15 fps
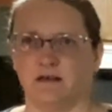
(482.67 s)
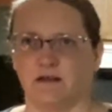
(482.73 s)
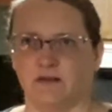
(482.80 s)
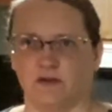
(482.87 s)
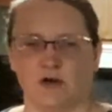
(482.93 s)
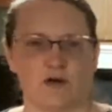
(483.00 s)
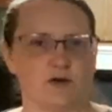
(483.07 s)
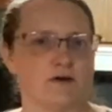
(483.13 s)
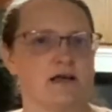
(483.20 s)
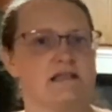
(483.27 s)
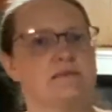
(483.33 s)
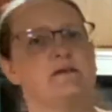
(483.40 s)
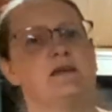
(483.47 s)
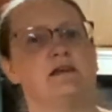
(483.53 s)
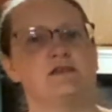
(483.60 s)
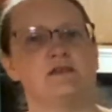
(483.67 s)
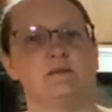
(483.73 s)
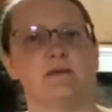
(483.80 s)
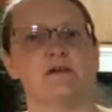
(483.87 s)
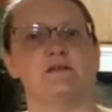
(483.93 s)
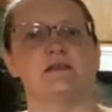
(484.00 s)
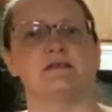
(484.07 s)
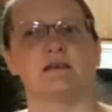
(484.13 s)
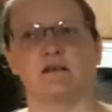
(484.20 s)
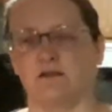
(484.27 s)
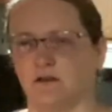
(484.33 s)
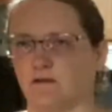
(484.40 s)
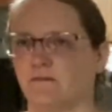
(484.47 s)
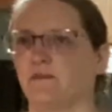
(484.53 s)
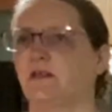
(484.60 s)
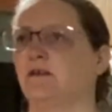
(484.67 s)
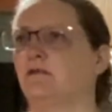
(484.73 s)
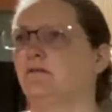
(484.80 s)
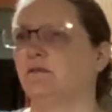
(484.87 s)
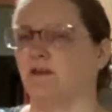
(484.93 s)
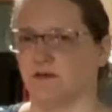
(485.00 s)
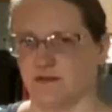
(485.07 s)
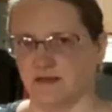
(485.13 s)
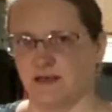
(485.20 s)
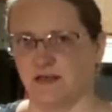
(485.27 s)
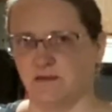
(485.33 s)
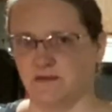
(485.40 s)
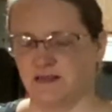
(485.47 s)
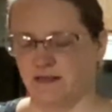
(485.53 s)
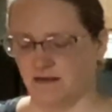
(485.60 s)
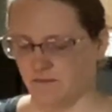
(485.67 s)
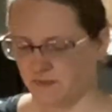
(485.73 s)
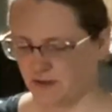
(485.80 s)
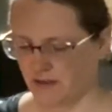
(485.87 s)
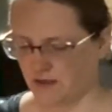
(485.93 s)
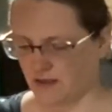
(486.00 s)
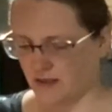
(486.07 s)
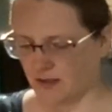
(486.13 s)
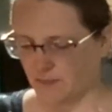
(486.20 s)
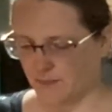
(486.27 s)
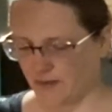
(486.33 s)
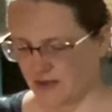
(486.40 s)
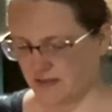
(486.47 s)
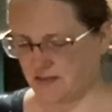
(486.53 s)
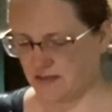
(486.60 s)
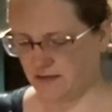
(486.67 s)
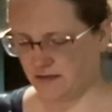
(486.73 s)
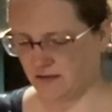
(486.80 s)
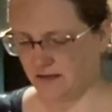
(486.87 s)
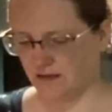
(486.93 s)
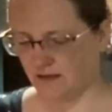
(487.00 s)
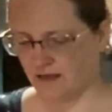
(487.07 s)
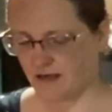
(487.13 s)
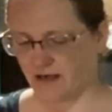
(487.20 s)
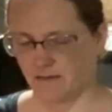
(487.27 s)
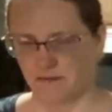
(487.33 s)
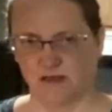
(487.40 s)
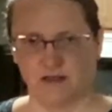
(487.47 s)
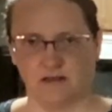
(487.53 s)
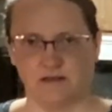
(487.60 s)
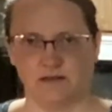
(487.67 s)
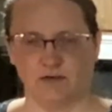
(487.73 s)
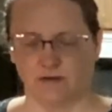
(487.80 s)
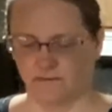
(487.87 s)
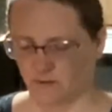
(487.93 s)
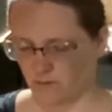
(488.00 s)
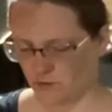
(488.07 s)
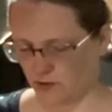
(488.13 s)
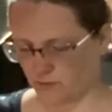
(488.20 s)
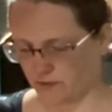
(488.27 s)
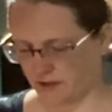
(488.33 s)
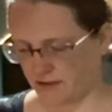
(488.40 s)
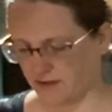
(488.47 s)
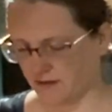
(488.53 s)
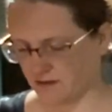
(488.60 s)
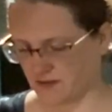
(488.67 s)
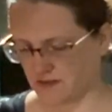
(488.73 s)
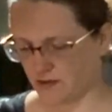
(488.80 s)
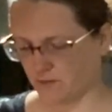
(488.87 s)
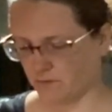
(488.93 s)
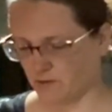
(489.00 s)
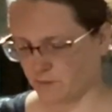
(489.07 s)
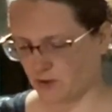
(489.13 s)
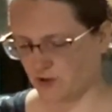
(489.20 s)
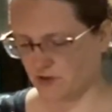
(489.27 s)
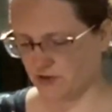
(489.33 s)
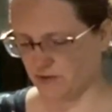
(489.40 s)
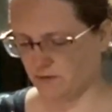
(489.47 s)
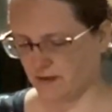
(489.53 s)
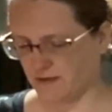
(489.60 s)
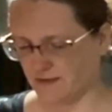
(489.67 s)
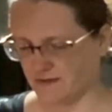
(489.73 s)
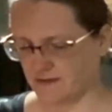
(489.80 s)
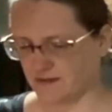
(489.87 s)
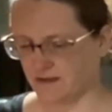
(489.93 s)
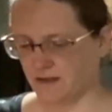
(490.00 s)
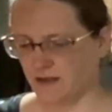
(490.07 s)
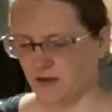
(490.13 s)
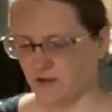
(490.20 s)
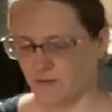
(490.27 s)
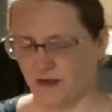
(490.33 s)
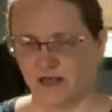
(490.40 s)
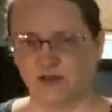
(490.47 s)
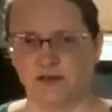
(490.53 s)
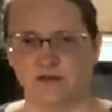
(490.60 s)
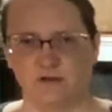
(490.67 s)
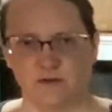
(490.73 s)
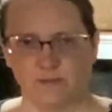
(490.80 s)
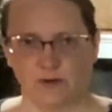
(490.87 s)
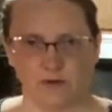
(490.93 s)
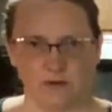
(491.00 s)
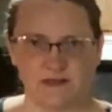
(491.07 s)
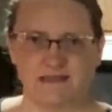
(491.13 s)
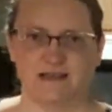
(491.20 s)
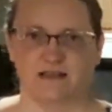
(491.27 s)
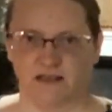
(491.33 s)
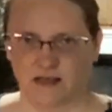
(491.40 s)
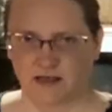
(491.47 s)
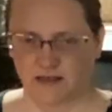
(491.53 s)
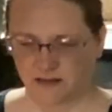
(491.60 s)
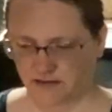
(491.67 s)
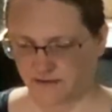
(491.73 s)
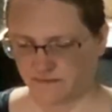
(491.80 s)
longer explanation about this on another video. Here's a timestamp, but I'm going to go over it real quick here. So what we're going to do is, you imagine your bowl as a clock,